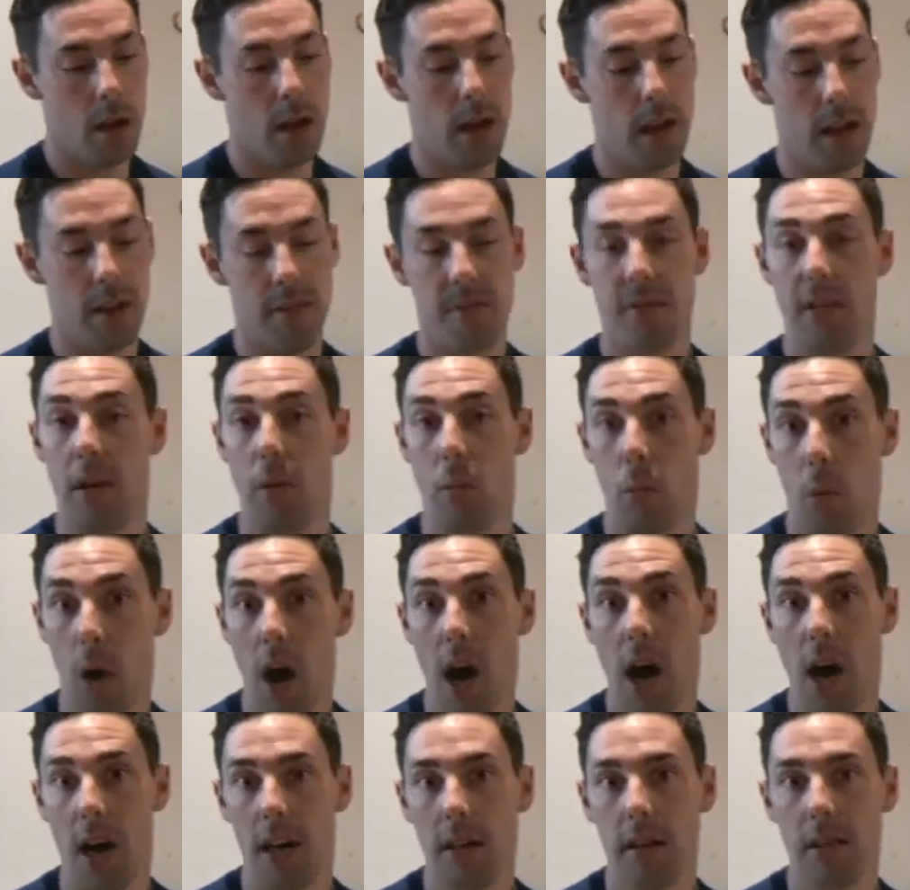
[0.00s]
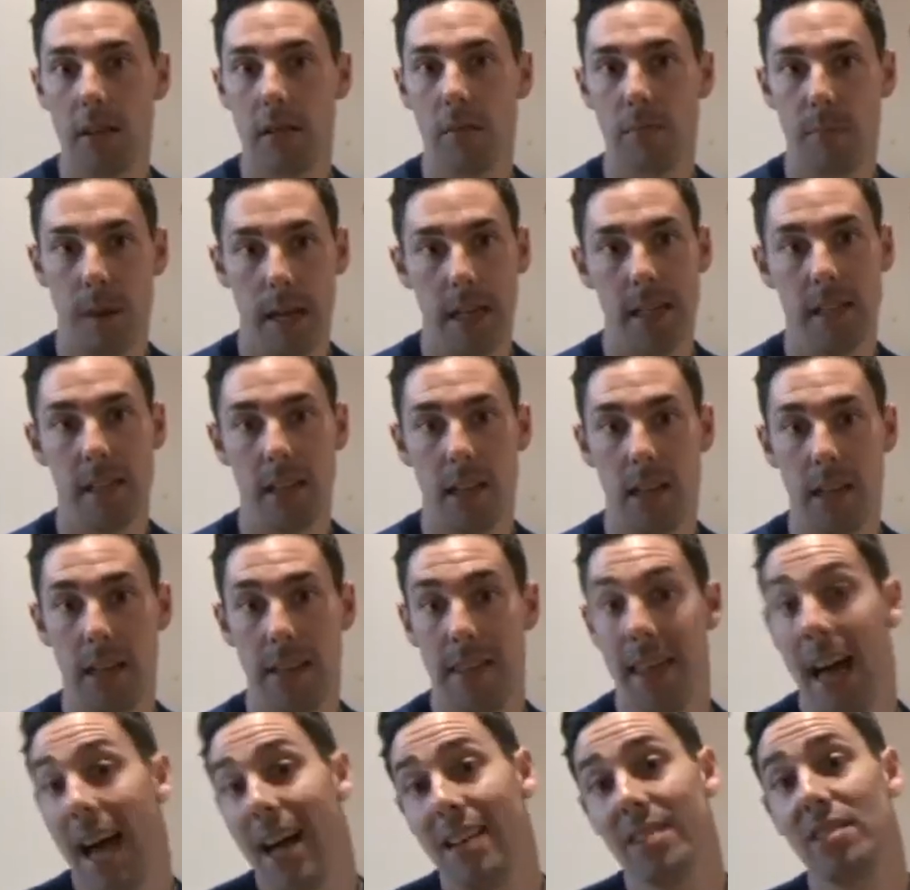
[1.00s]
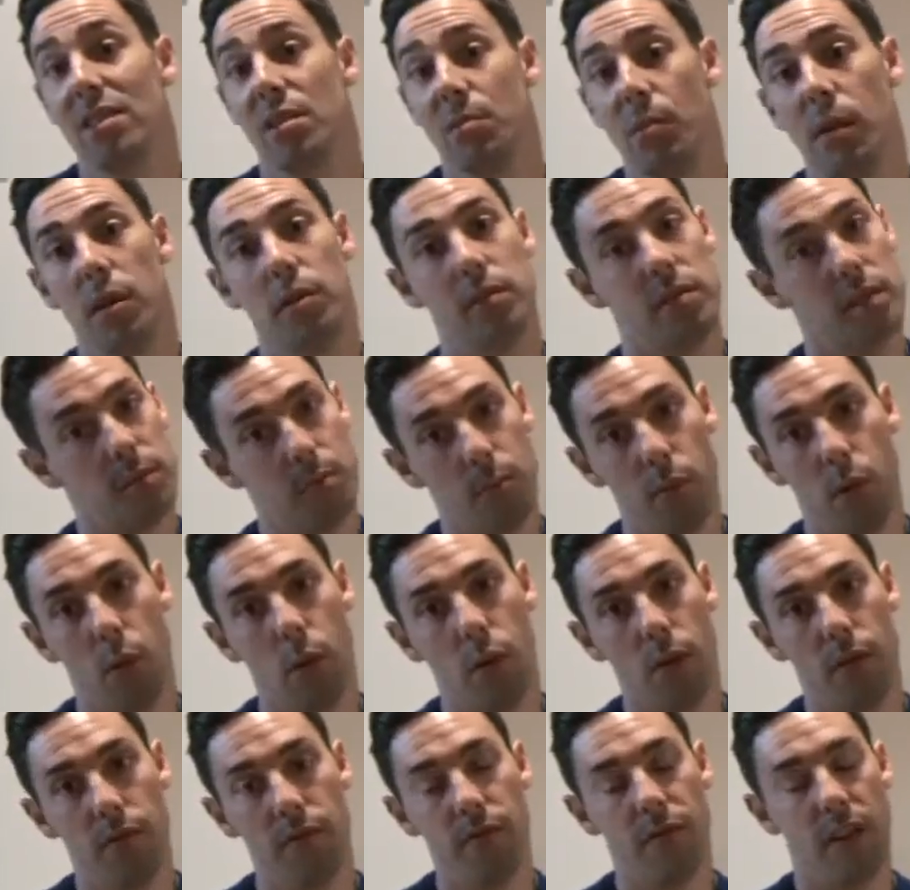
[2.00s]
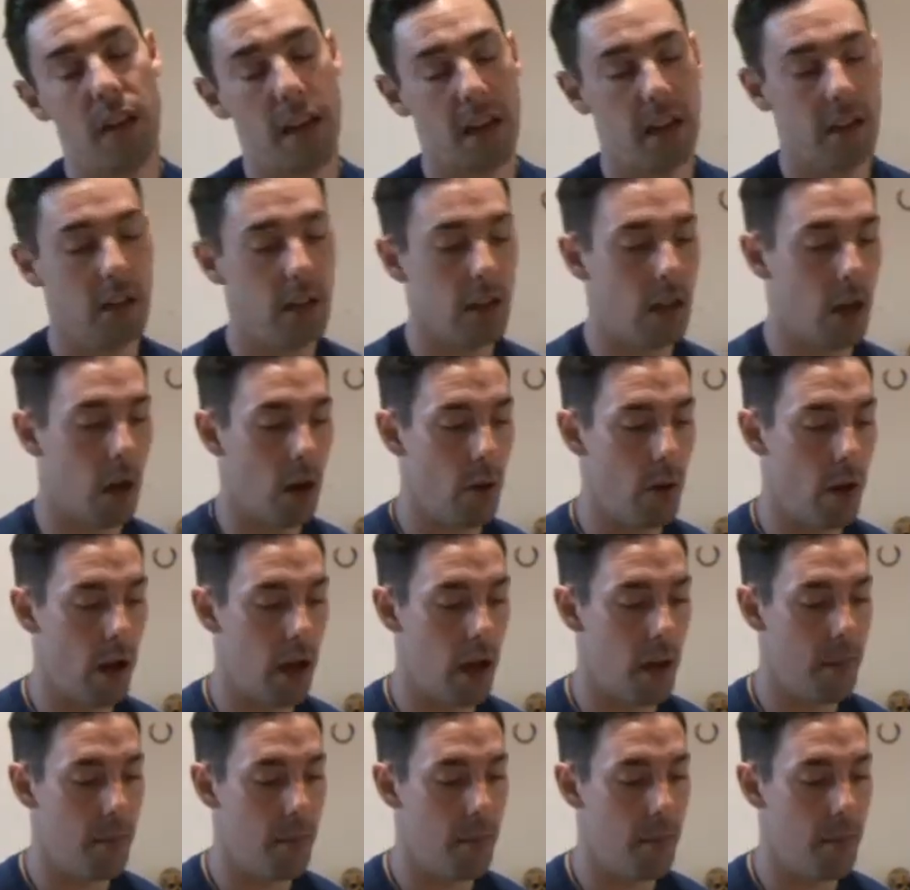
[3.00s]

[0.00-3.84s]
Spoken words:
if it works, basically, that's the most important thing, you know.